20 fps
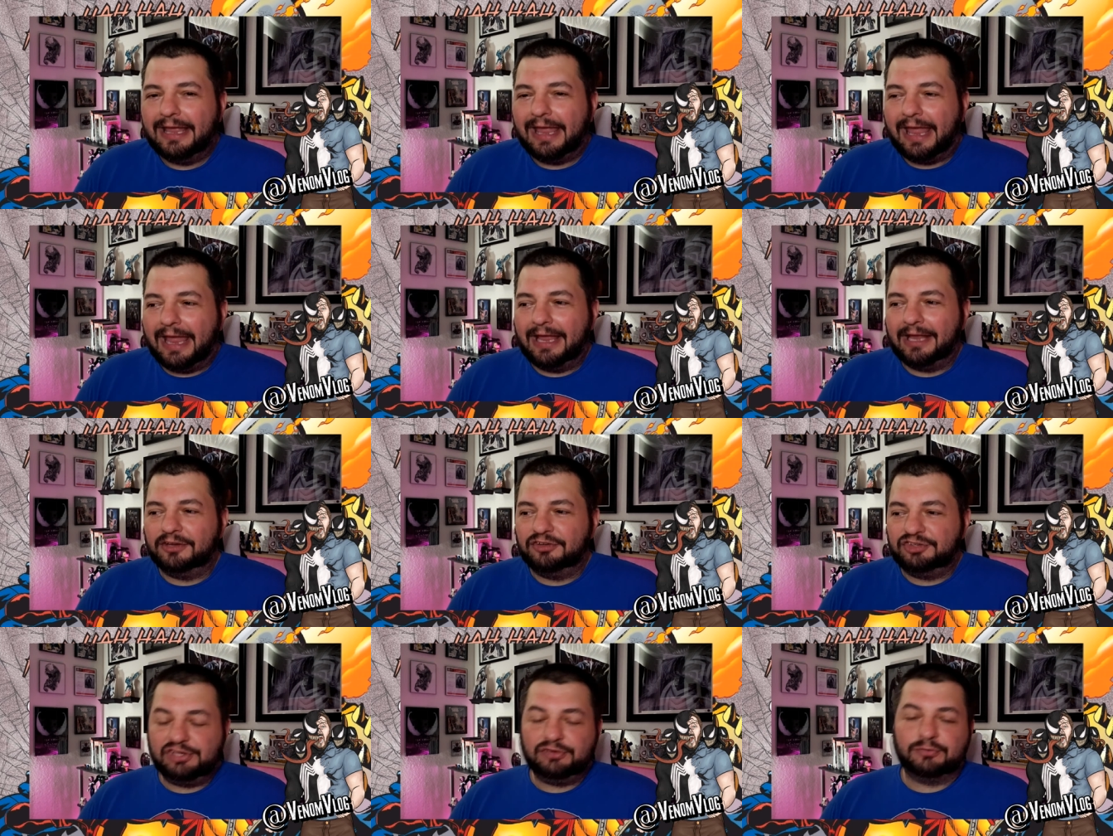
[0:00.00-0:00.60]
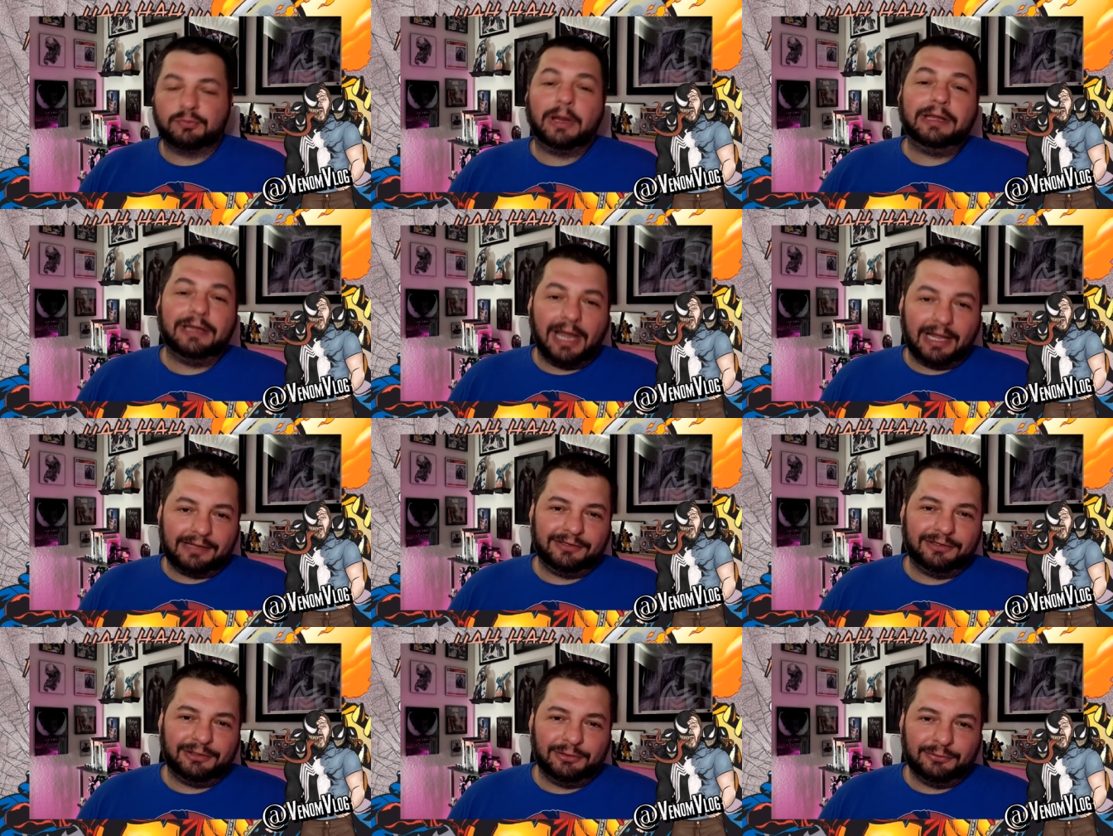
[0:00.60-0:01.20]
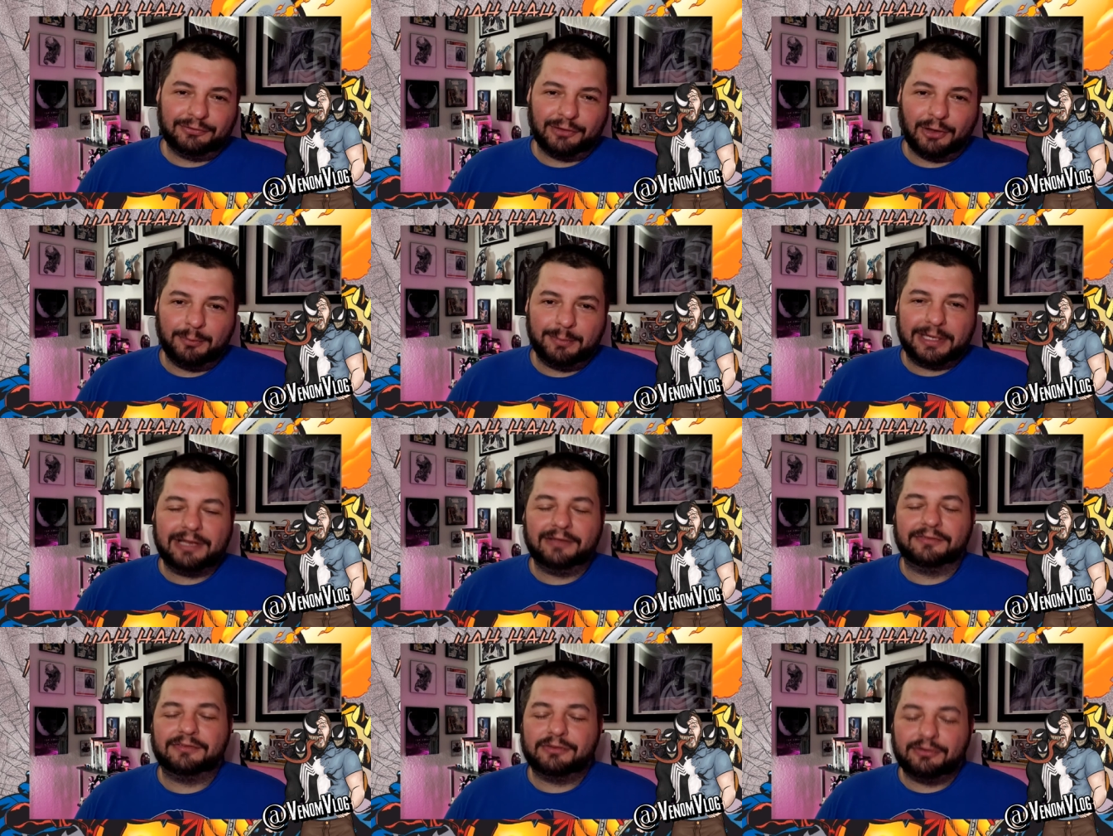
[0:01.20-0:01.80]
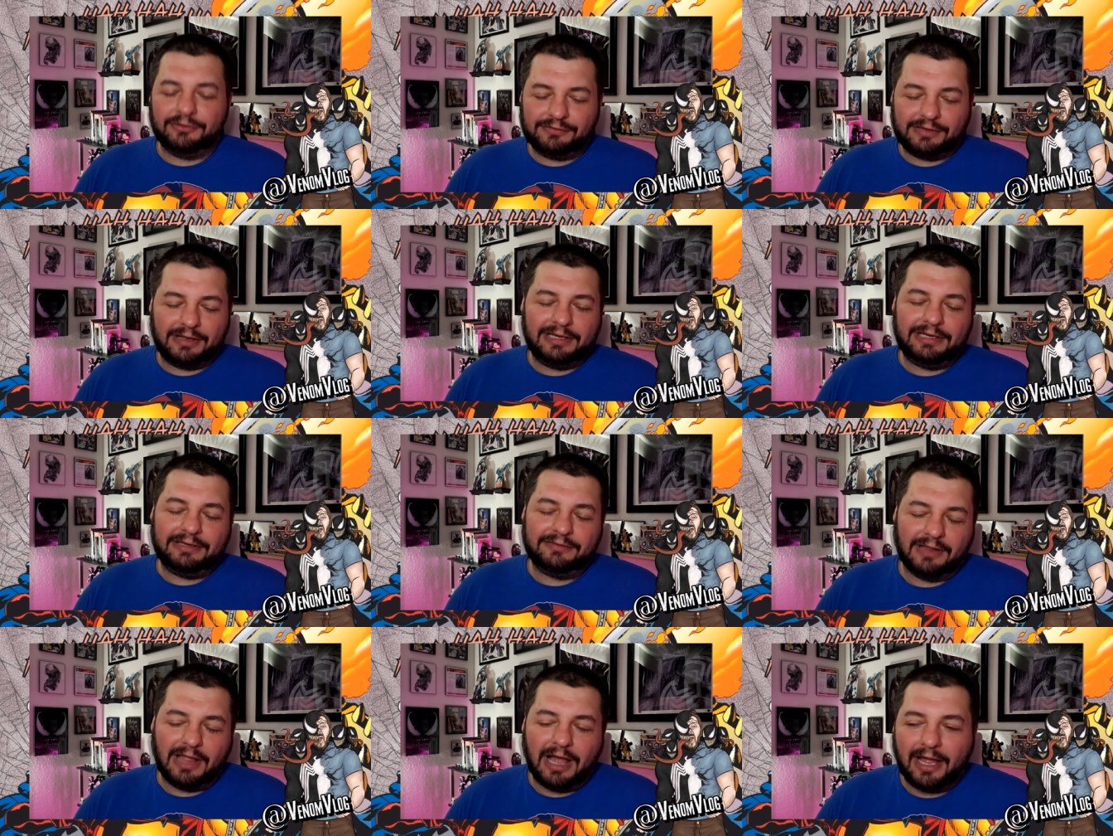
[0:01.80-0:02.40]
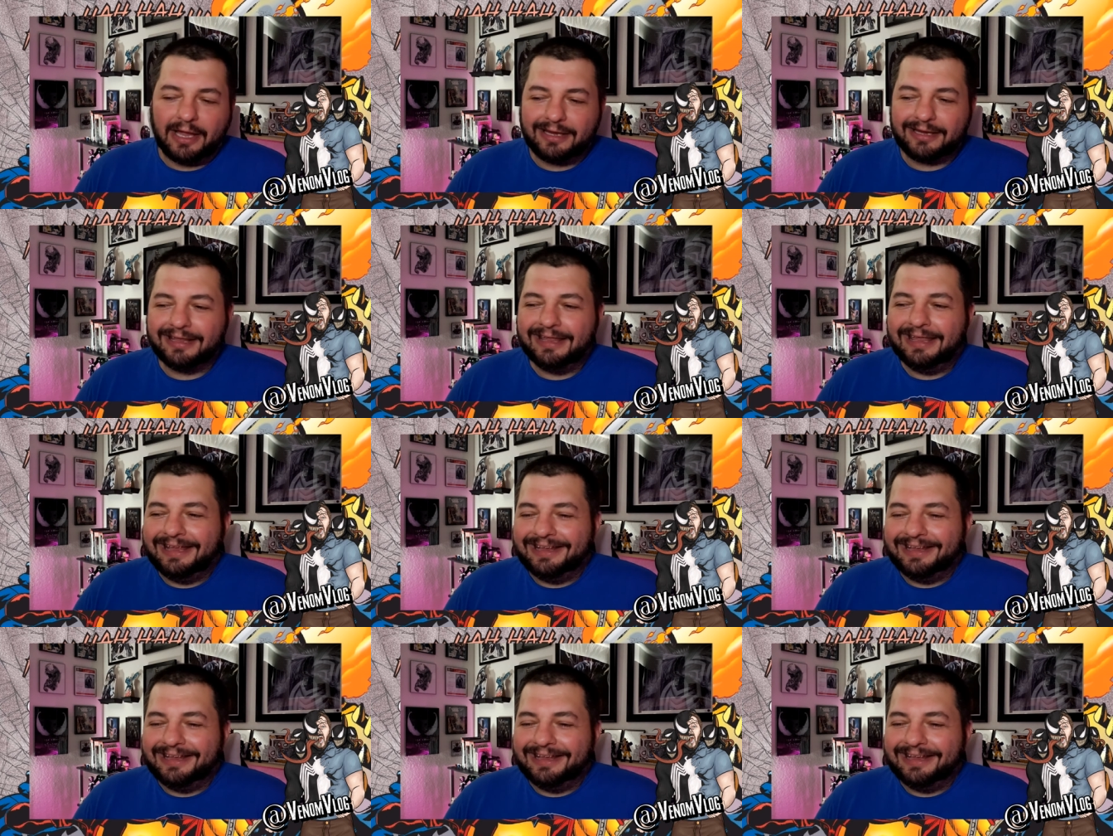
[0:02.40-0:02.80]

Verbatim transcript: and she's right not to do so because it turns out he's lying.